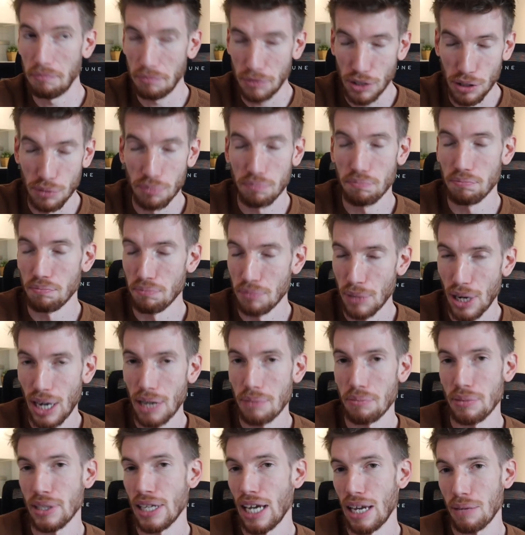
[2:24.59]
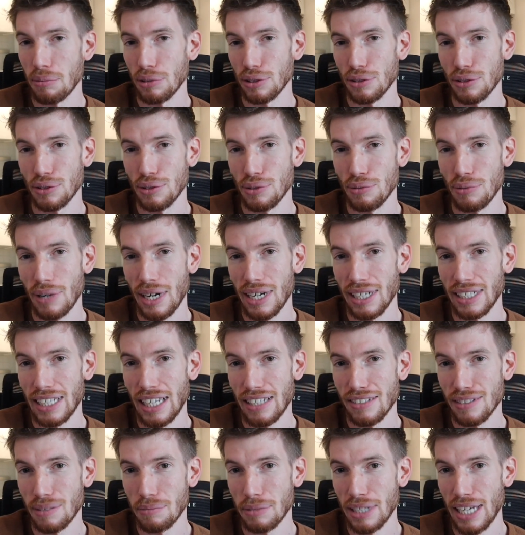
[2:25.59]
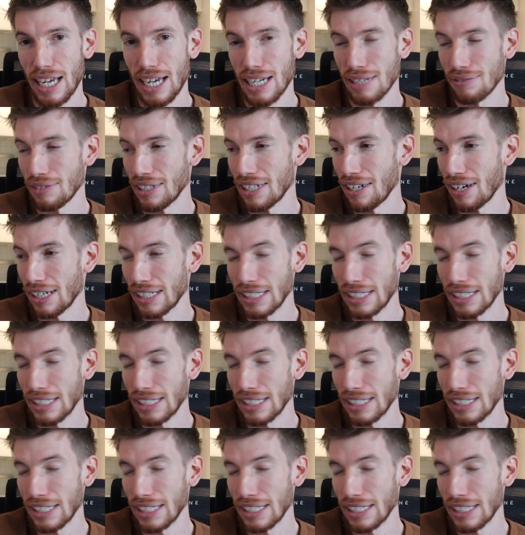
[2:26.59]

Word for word: you might be able to uh, get something out of it.